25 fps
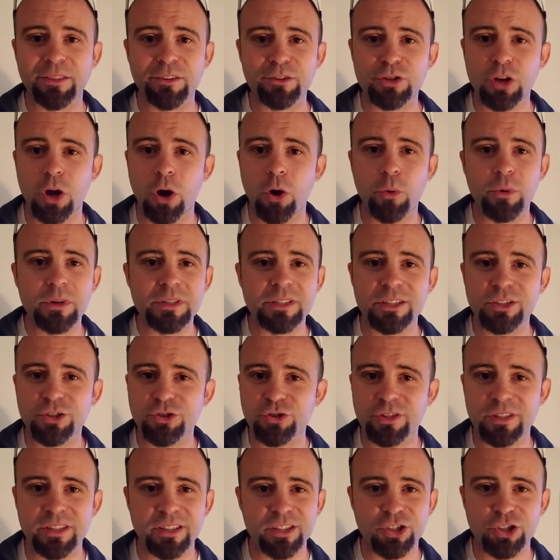There's always
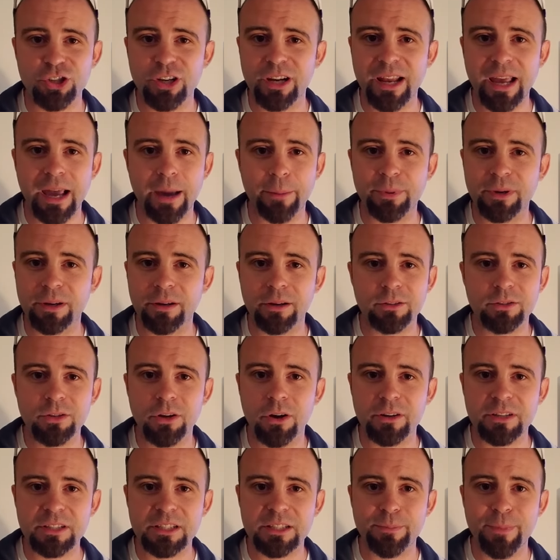interesting shit happening on
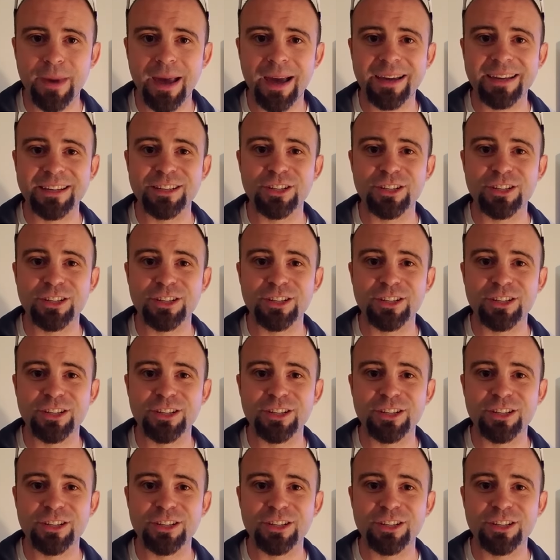Talking Smack,